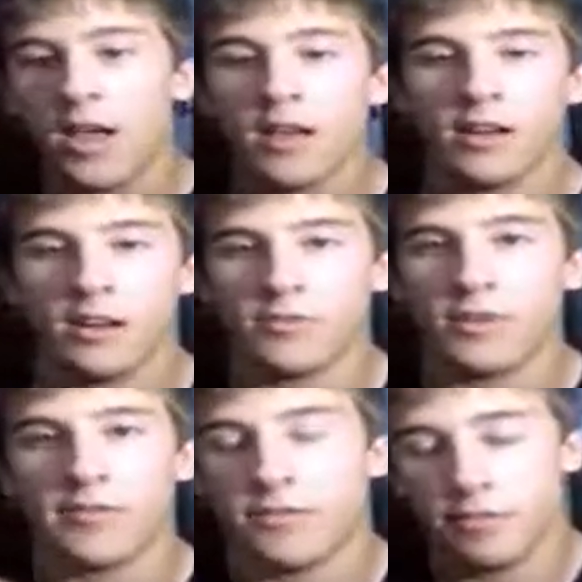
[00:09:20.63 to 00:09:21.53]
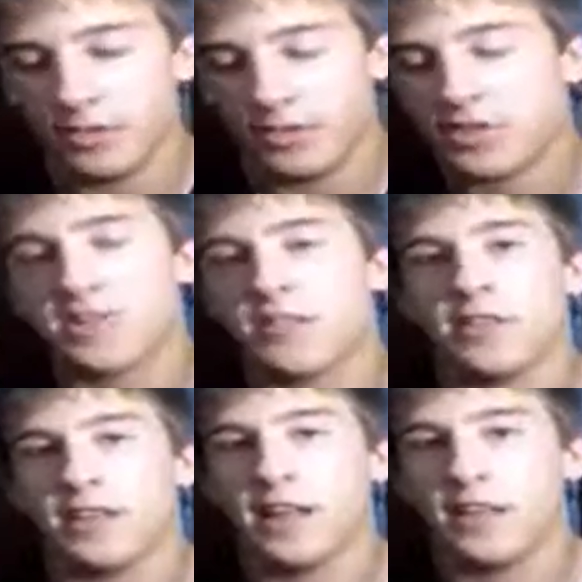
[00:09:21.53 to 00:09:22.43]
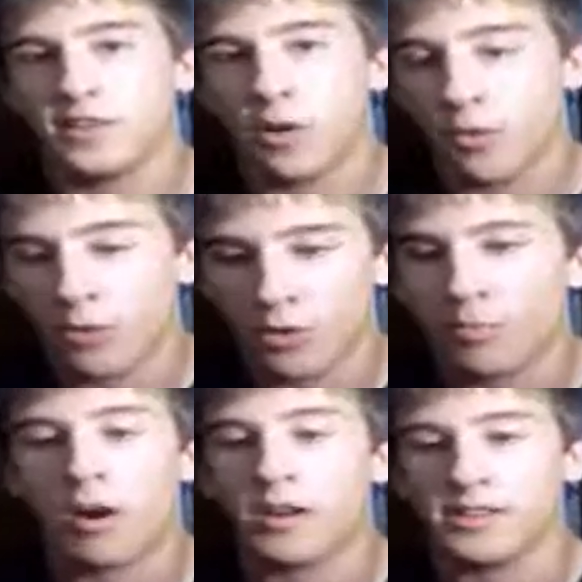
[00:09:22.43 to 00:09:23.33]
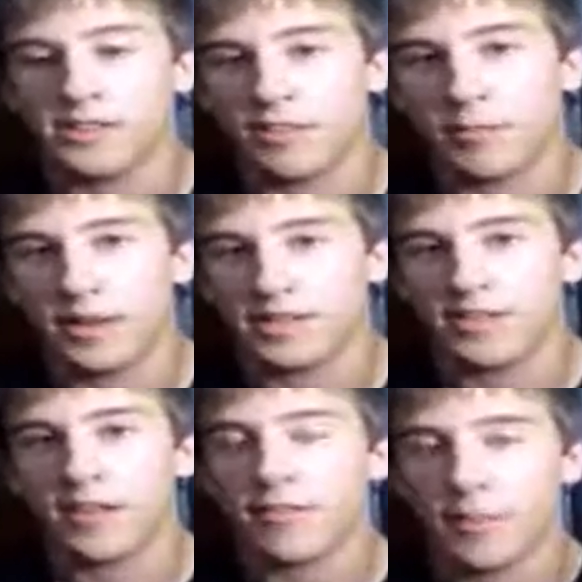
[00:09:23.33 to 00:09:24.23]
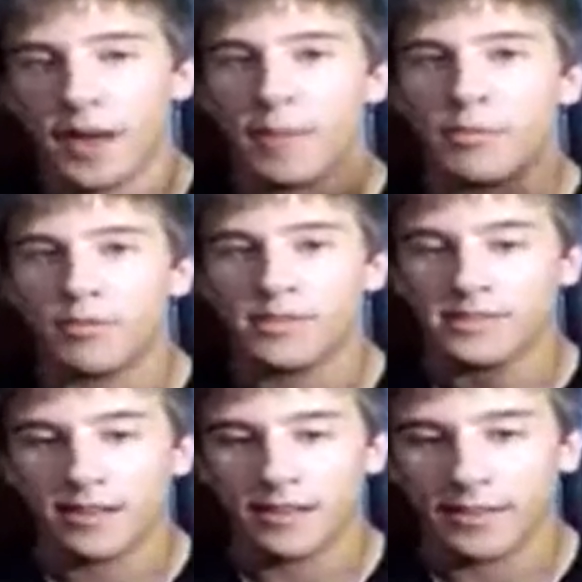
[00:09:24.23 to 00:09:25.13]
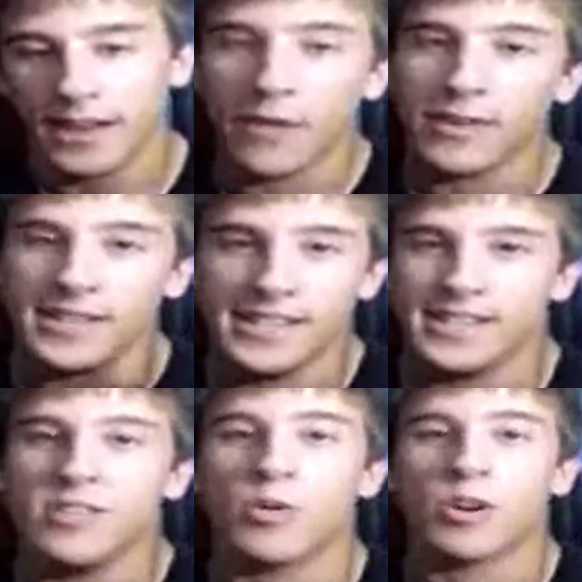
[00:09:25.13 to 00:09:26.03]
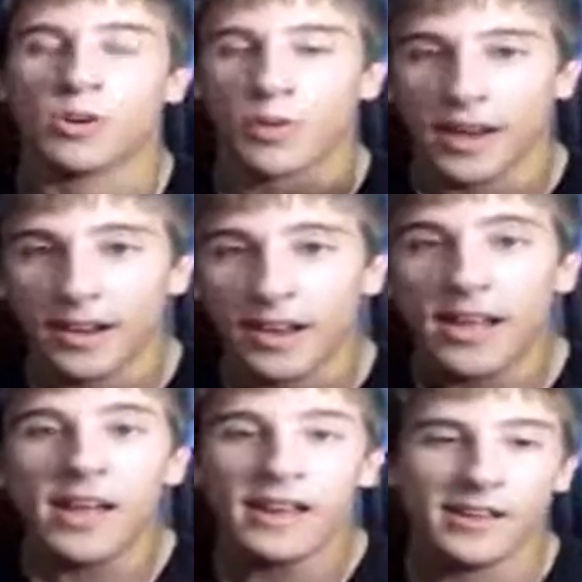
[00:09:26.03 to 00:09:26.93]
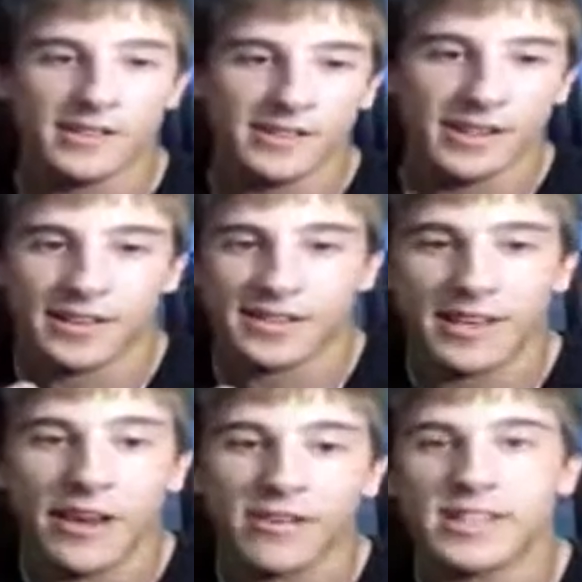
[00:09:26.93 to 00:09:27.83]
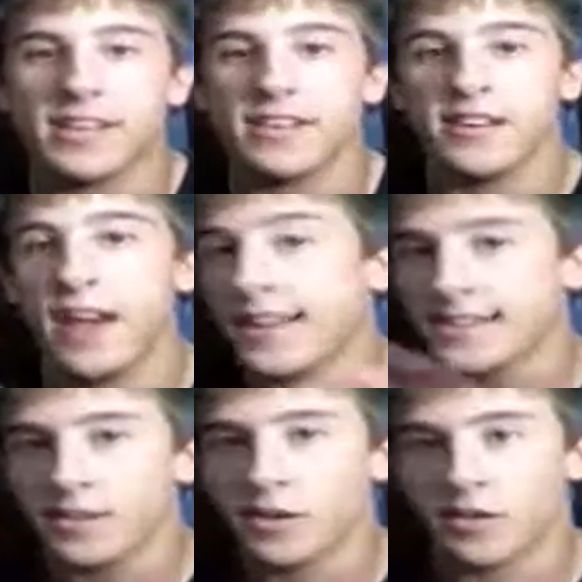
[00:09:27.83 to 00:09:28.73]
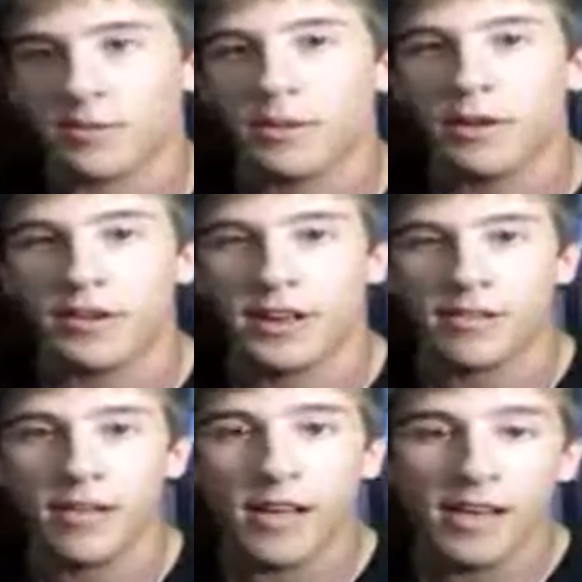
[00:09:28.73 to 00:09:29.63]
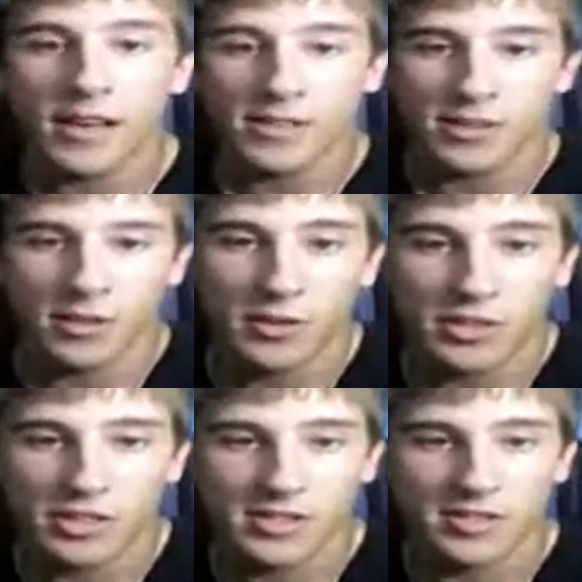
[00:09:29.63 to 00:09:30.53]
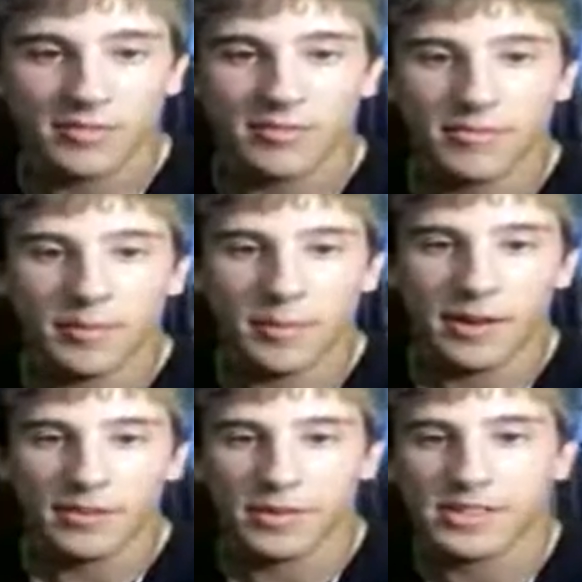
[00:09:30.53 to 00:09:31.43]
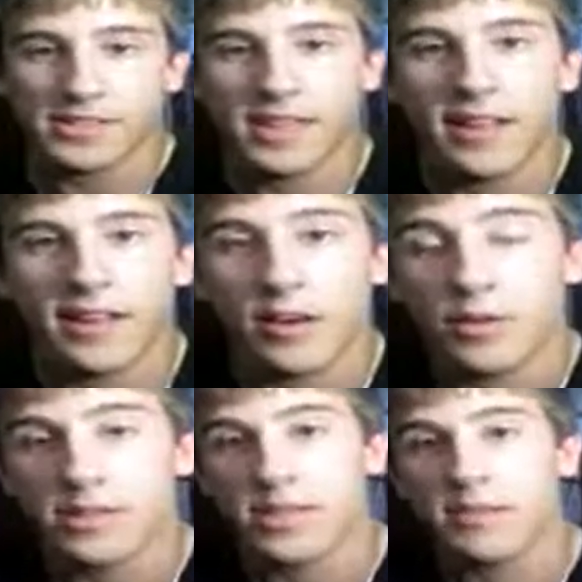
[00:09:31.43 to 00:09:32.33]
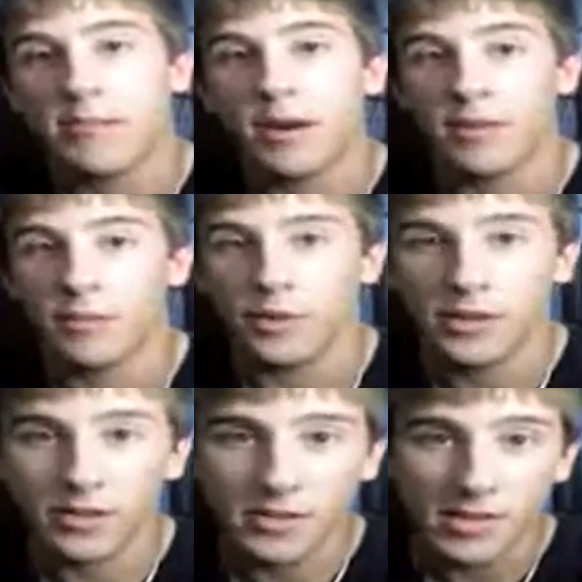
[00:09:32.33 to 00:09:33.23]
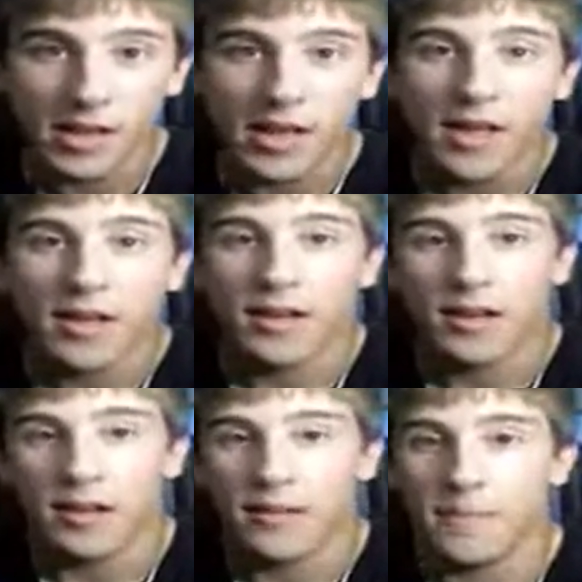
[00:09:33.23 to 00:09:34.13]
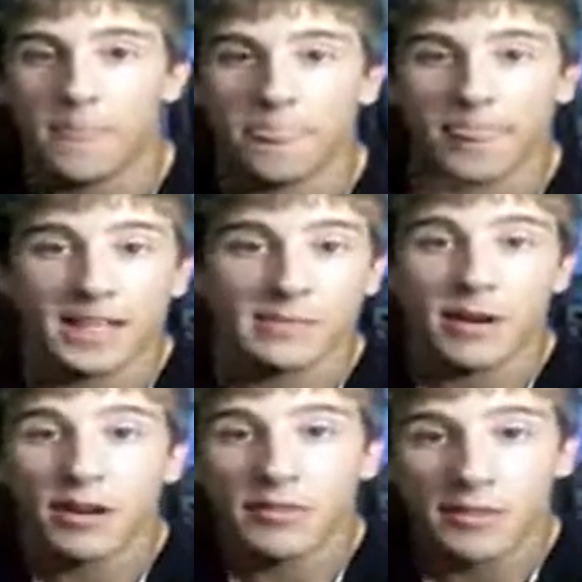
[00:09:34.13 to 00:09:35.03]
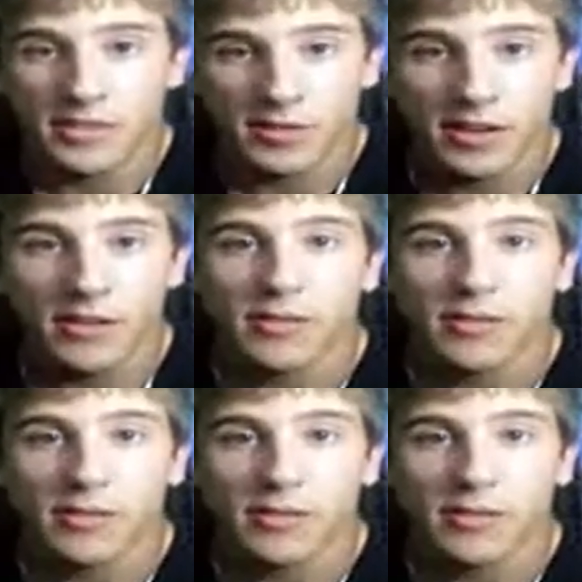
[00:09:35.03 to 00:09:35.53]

You know, just stuff like that. It's all third-party stuff, but it's not from Apple. It's not guaranteed to work great. It doesn't guarantee to not slow your computer down. So those are just the main reasons I like OS X better than Windows. That's about it for this video.